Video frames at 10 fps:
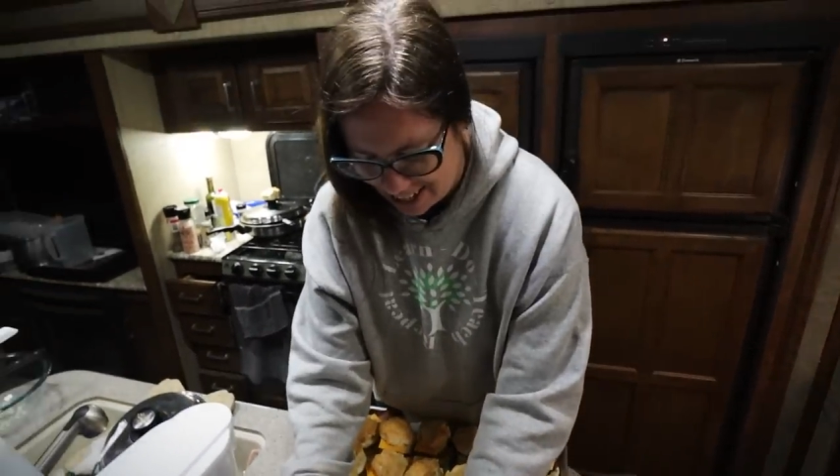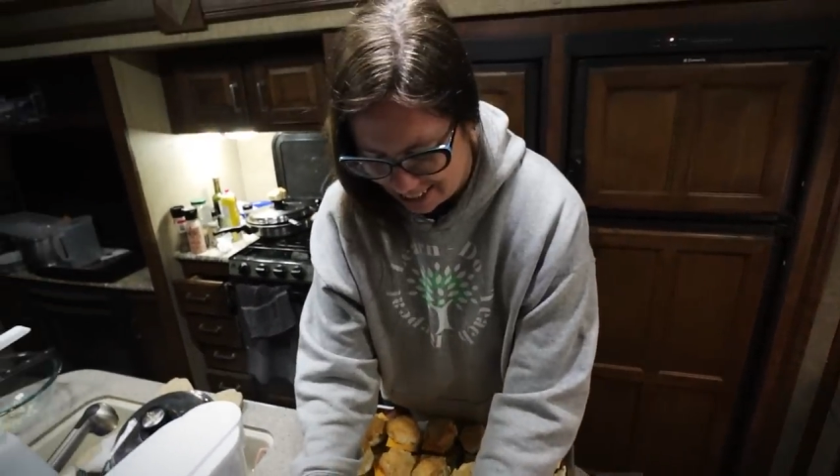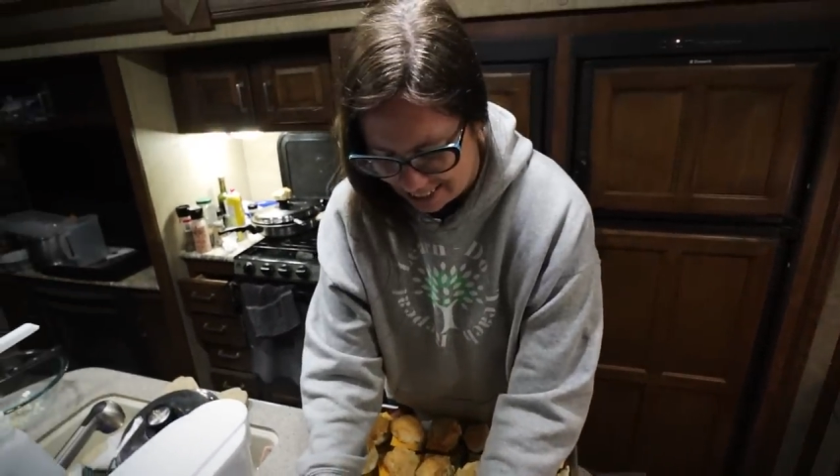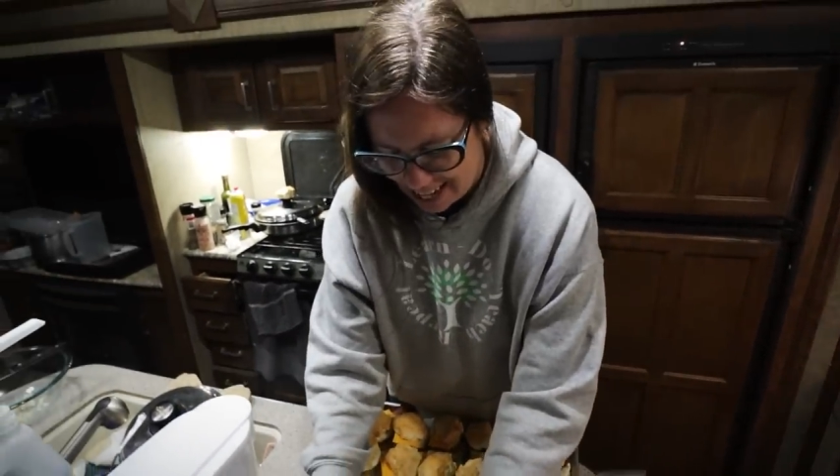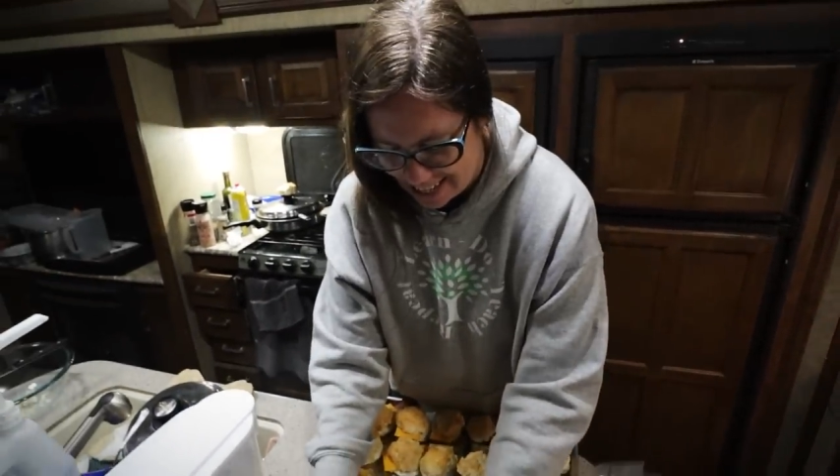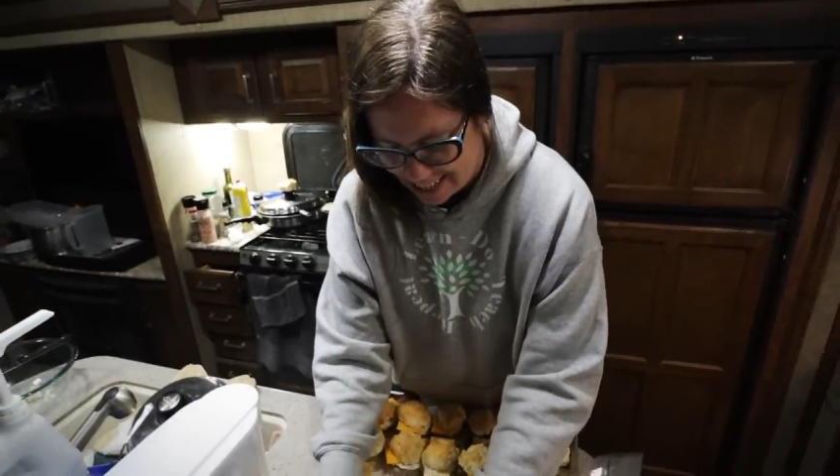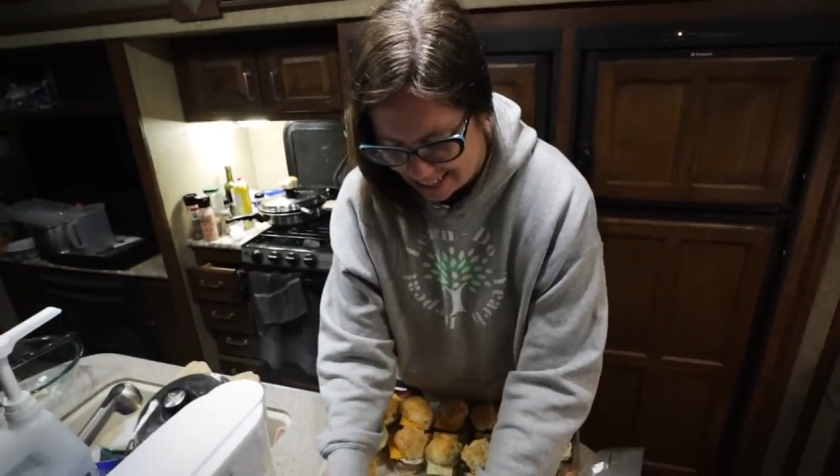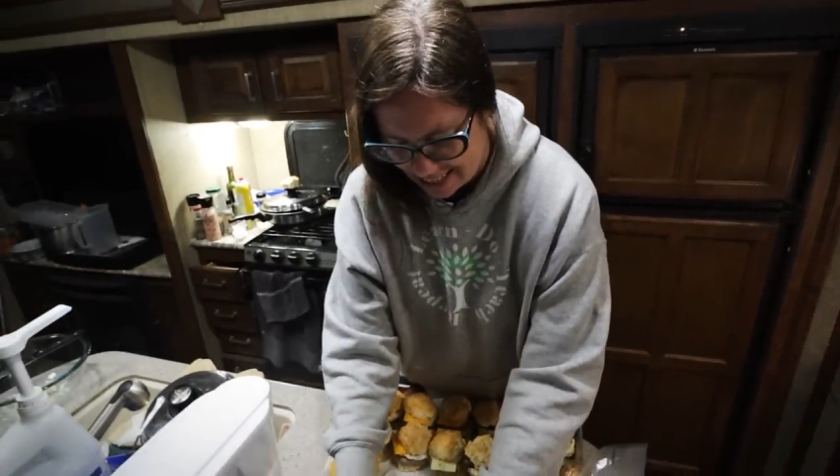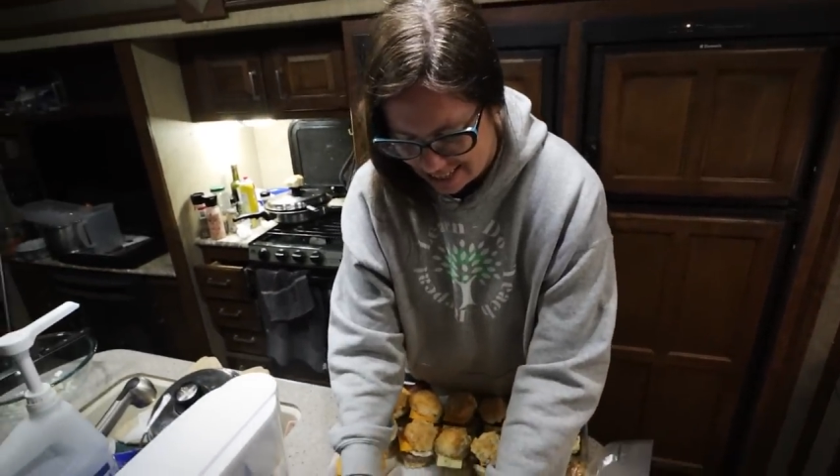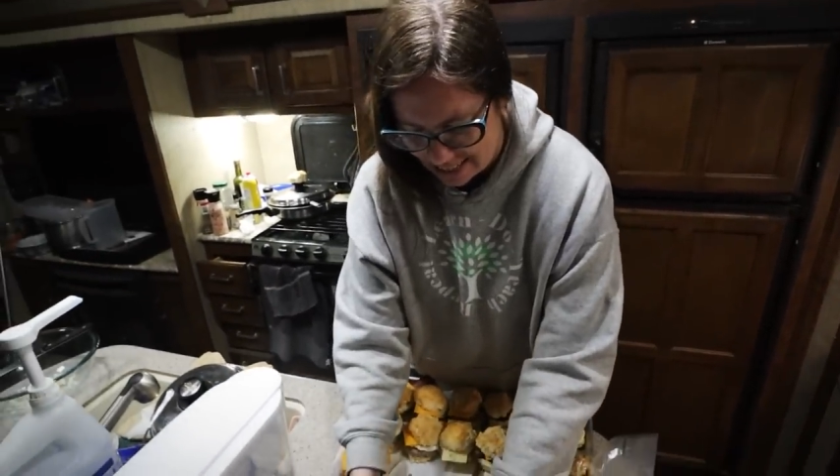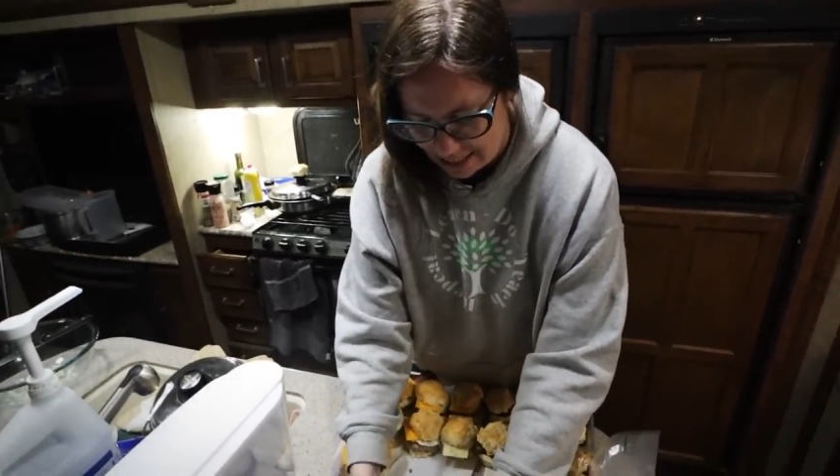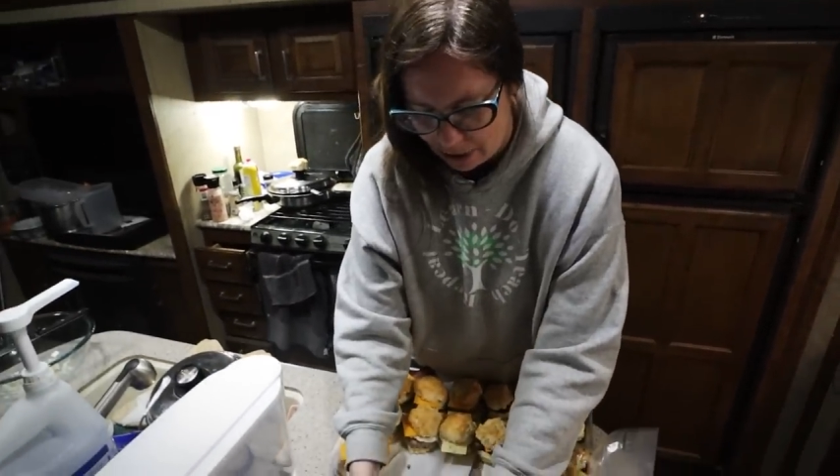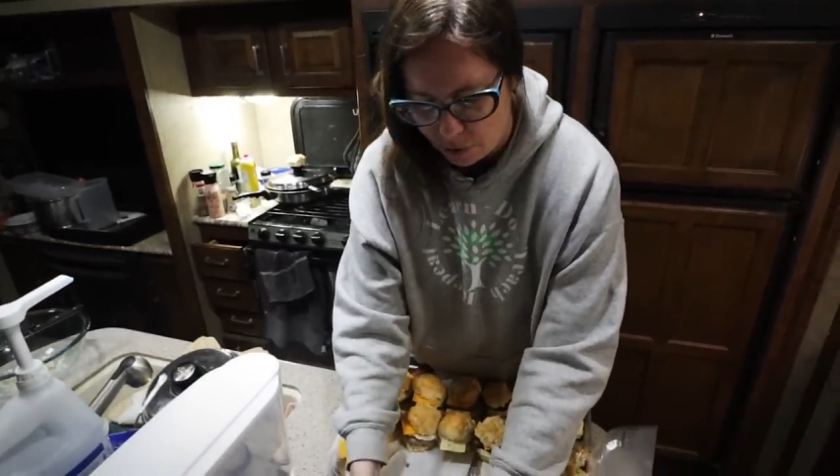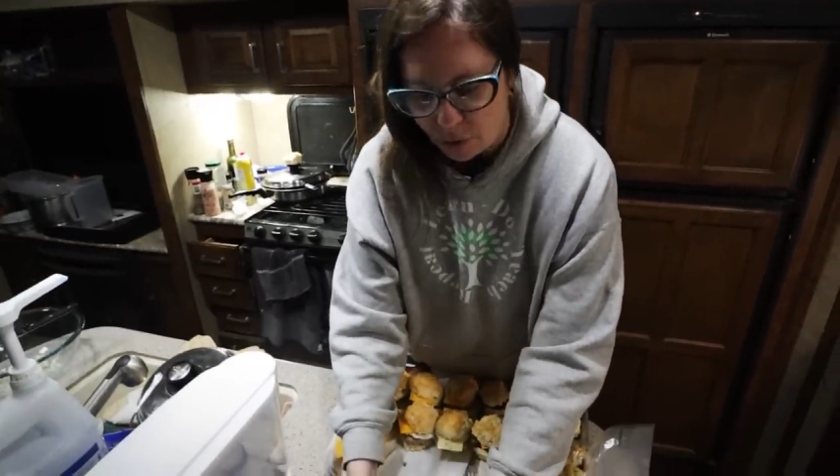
not going to last as, like,